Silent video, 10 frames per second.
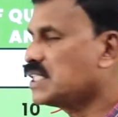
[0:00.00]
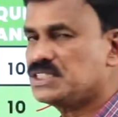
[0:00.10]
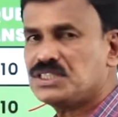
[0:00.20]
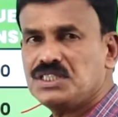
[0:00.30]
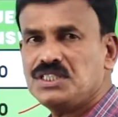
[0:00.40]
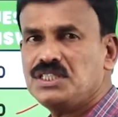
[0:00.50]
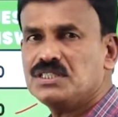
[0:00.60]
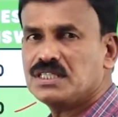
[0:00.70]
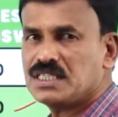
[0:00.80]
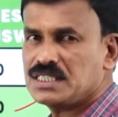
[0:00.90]
section
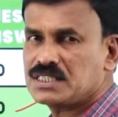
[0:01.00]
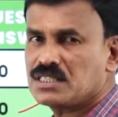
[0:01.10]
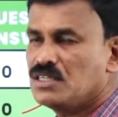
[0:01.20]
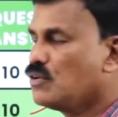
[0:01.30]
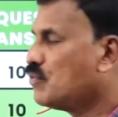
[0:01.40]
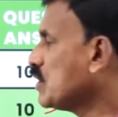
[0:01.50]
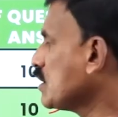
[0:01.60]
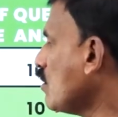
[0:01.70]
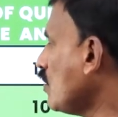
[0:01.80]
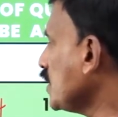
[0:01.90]
E, there is one
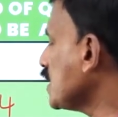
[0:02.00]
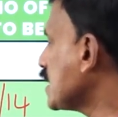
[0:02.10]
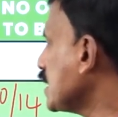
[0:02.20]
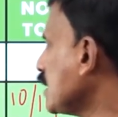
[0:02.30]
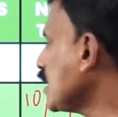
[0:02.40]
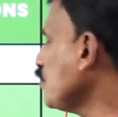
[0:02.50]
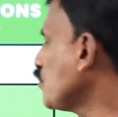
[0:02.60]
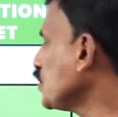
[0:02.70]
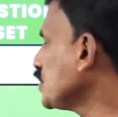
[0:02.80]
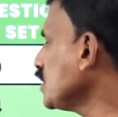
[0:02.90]
long essay type
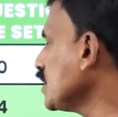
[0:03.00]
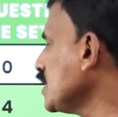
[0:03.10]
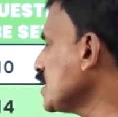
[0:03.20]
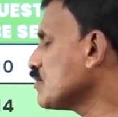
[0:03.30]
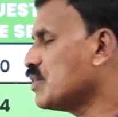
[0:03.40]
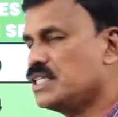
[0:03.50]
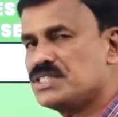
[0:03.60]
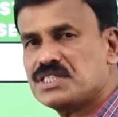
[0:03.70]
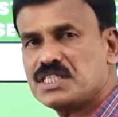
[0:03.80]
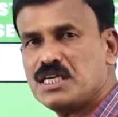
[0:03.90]
question, that is one
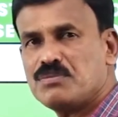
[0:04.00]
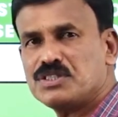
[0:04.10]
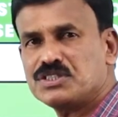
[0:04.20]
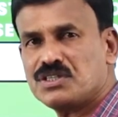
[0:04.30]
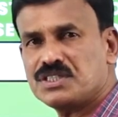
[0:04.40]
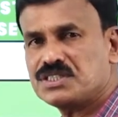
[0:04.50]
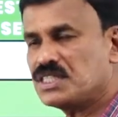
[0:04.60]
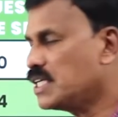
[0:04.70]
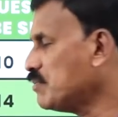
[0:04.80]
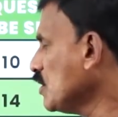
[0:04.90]
essay type, and short essay
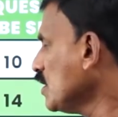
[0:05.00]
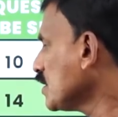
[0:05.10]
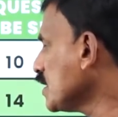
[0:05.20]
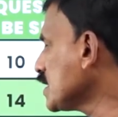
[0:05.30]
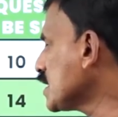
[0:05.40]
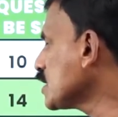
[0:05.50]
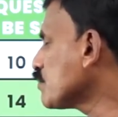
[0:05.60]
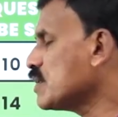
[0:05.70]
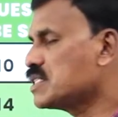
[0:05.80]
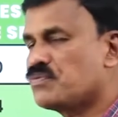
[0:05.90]
type, that is six
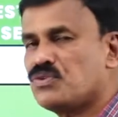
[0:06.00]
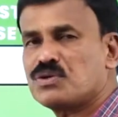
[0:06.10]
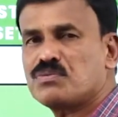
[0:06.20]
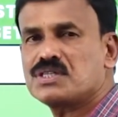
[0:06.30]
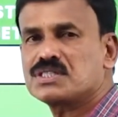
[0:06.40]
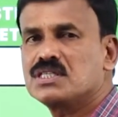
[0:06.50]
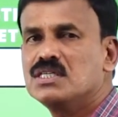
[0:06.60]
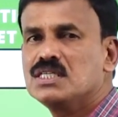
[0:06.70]
plus four marks.